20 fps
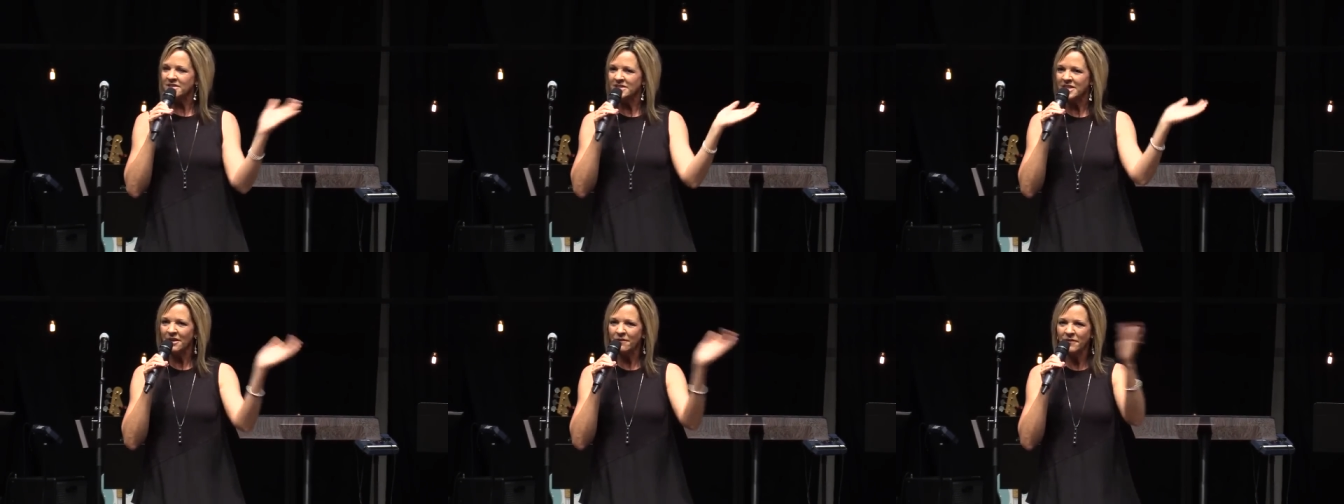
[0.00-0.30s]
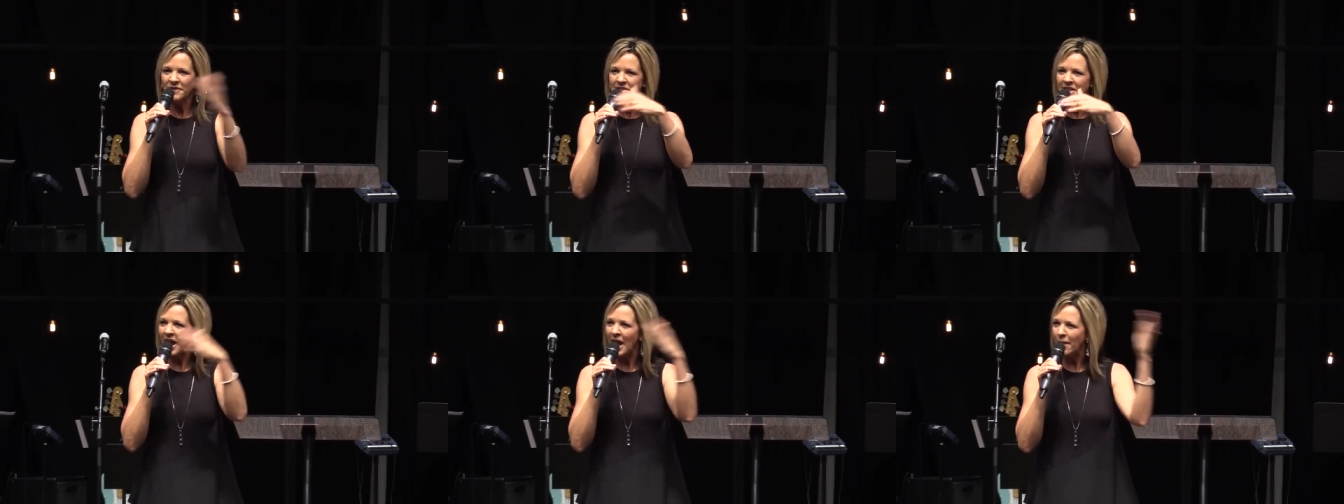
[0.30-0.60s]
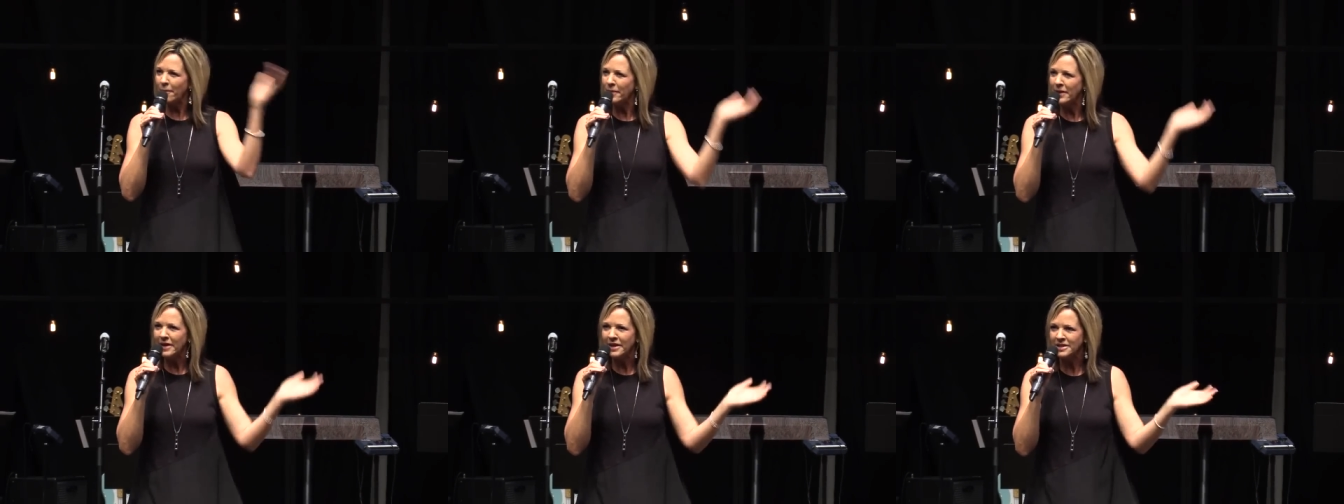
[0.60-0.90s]
stuff is
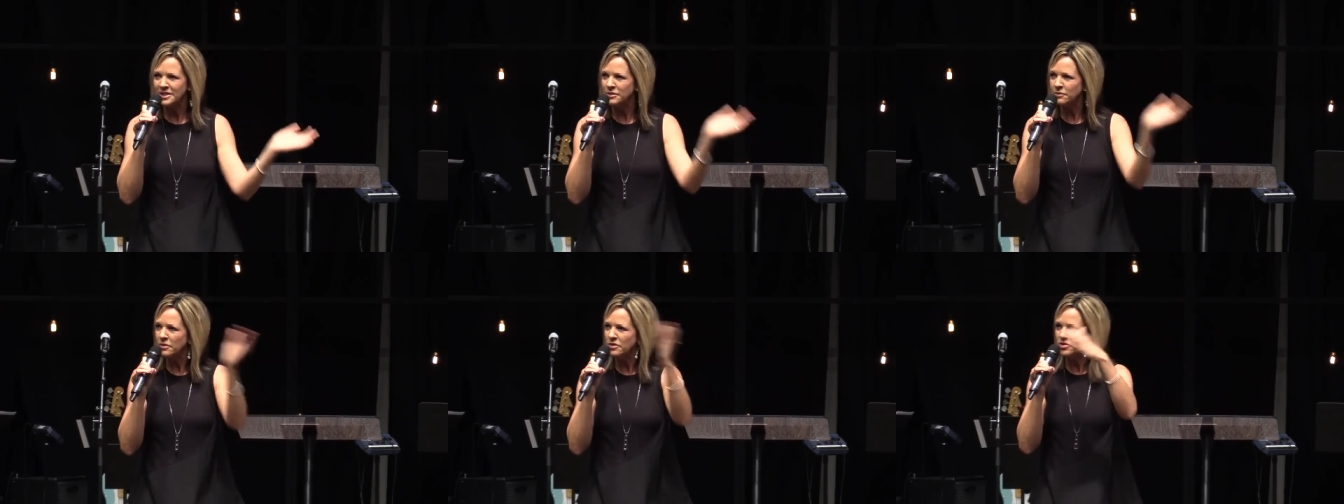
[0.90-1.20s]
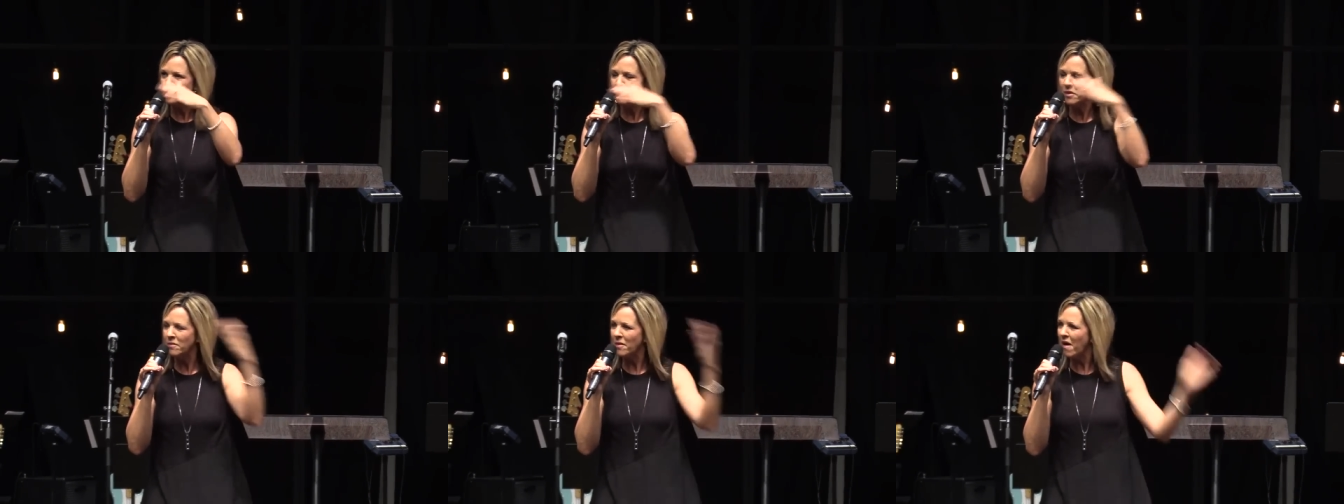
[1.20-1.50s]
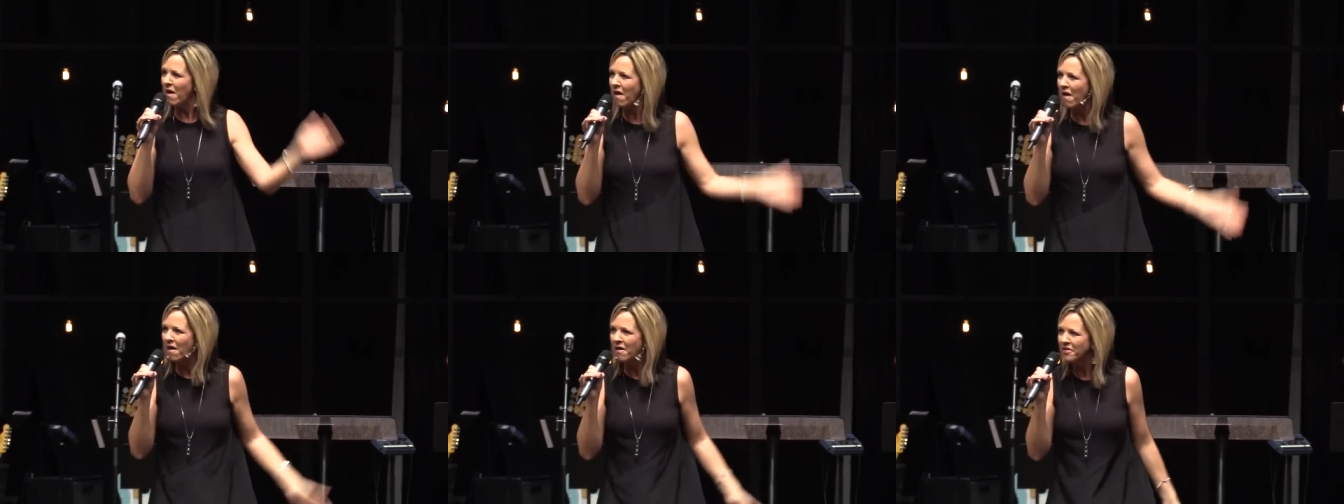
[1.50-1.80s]
happening in the spiritual realm
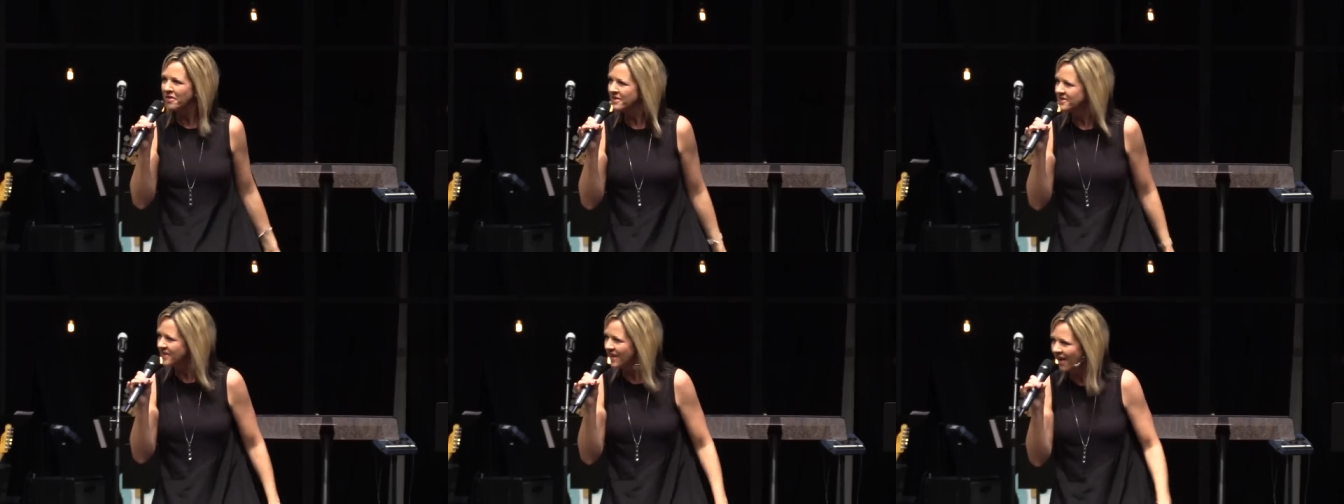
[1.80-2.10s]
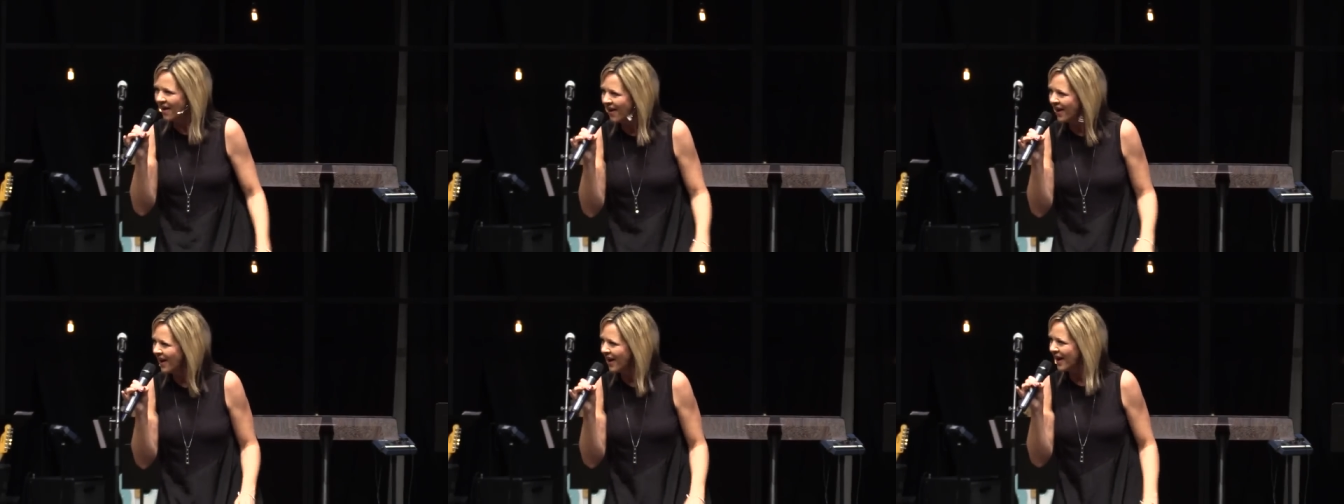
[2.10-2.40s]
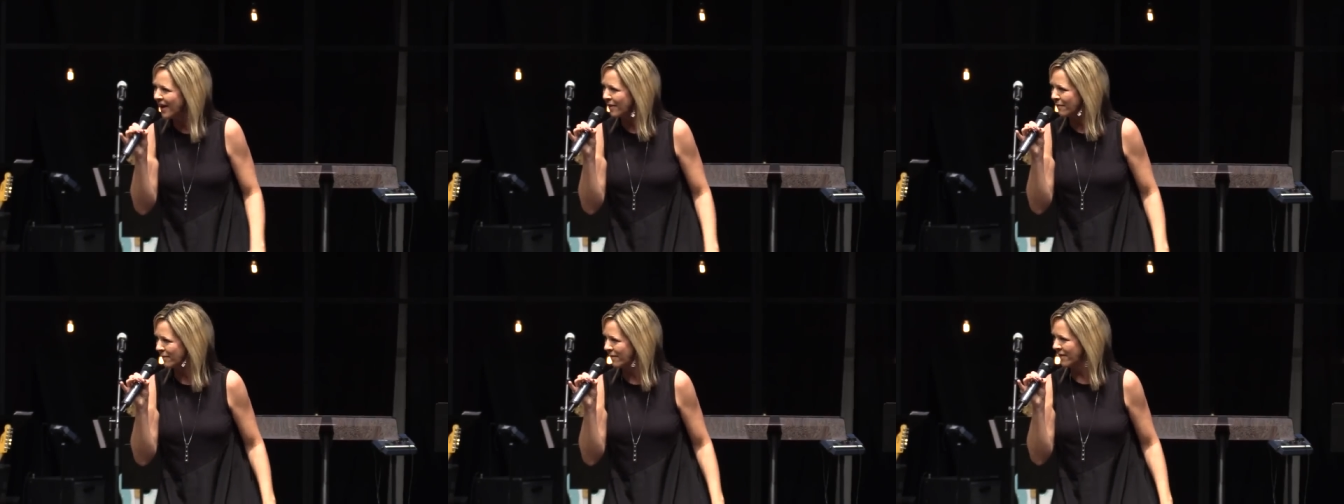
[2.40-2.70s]
all the
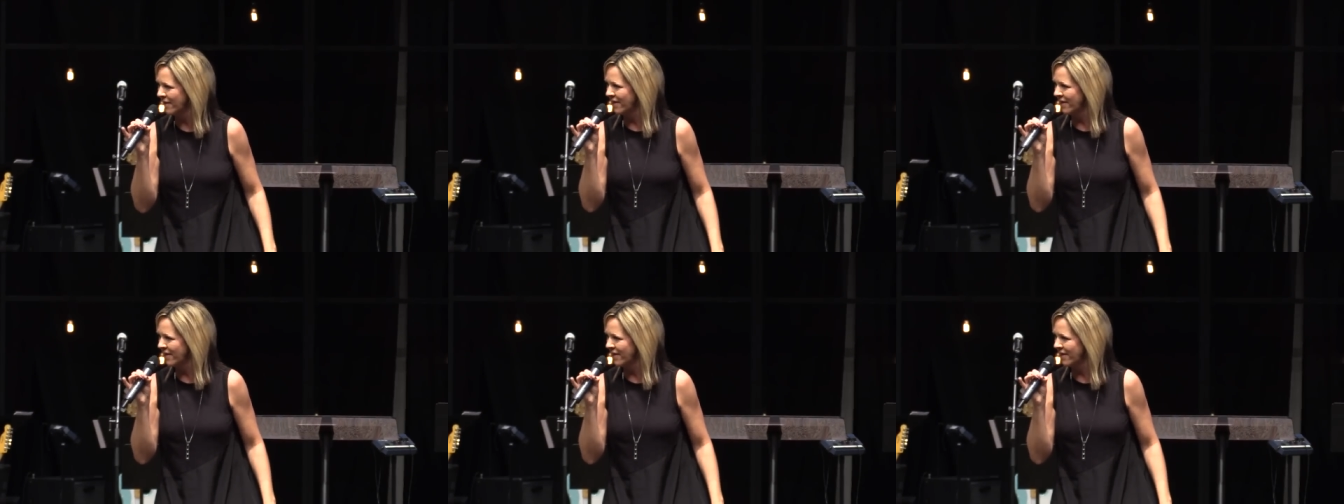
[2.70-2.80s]
time.